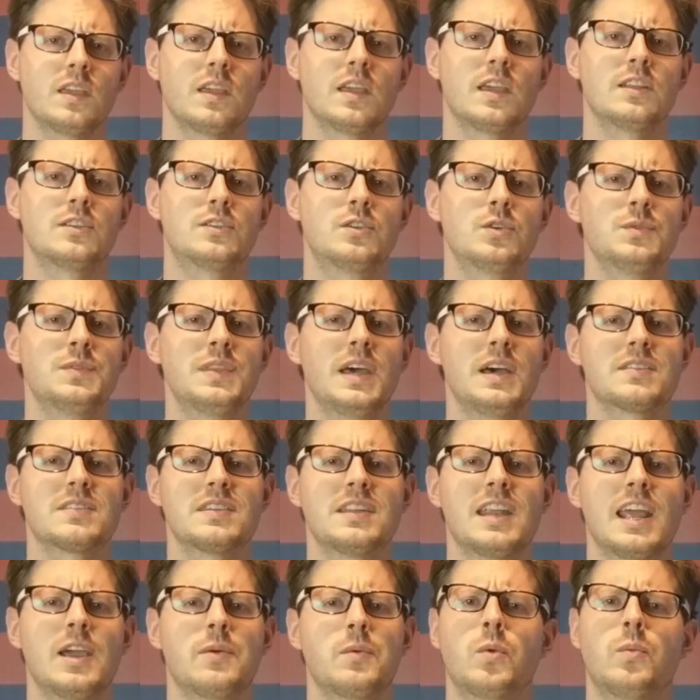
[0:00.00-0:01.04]
In
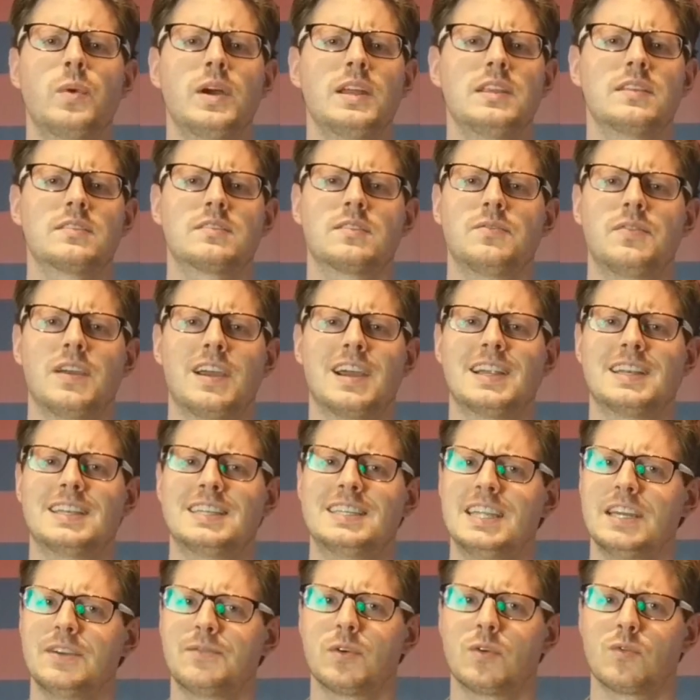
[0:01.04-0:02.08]
2008, we witnessed a very
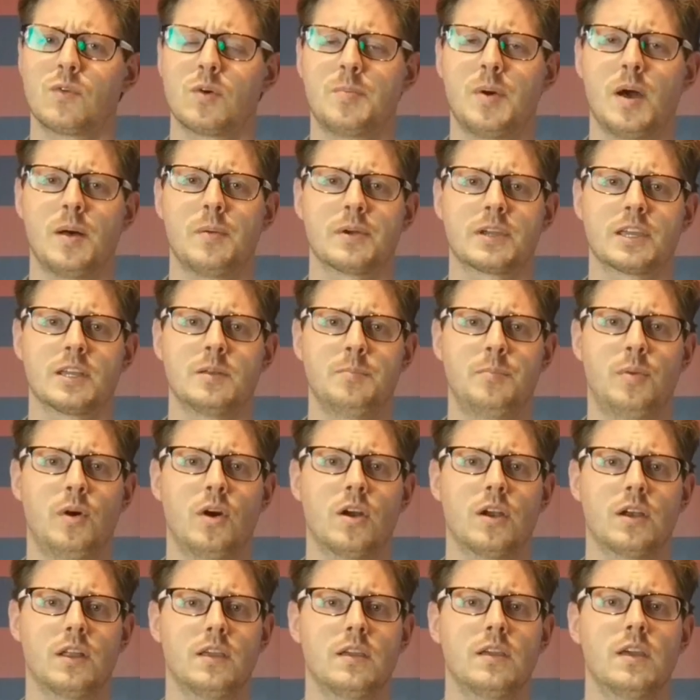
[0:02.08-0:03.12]
different Republican
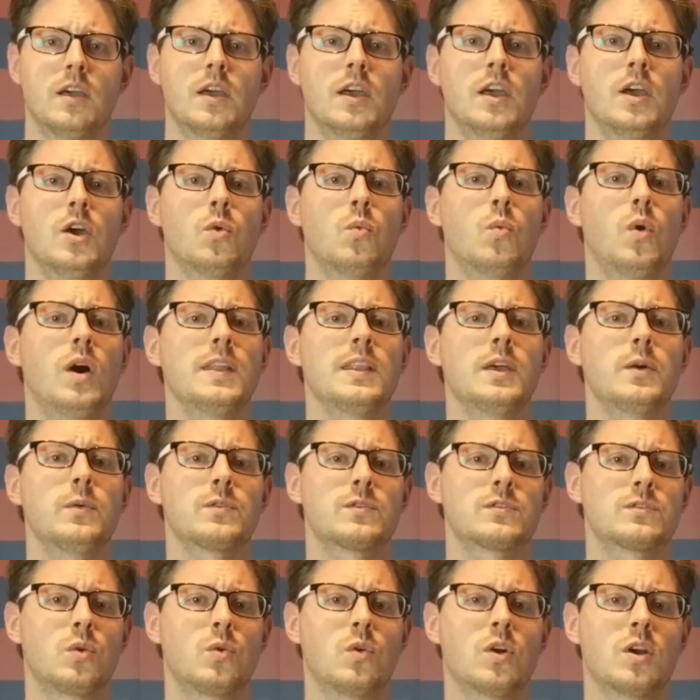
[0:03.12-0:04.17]
Party, one that
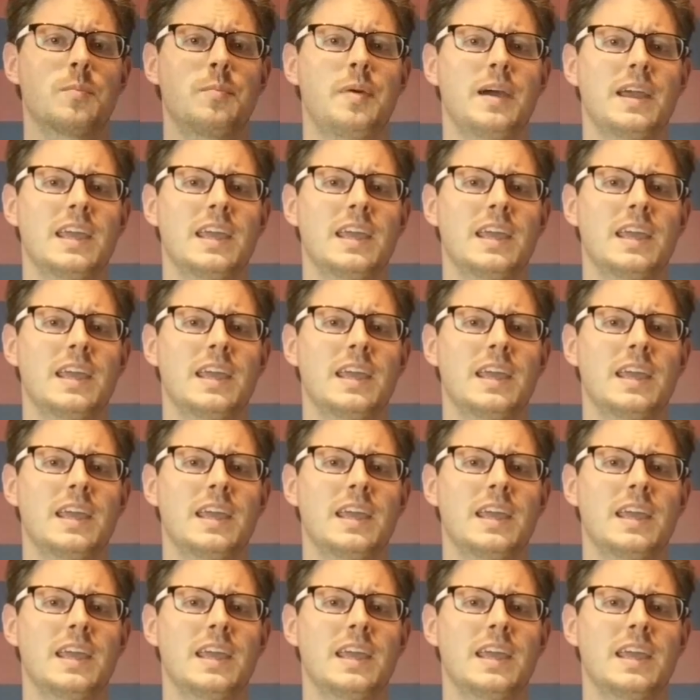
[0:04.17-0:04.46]
was torn by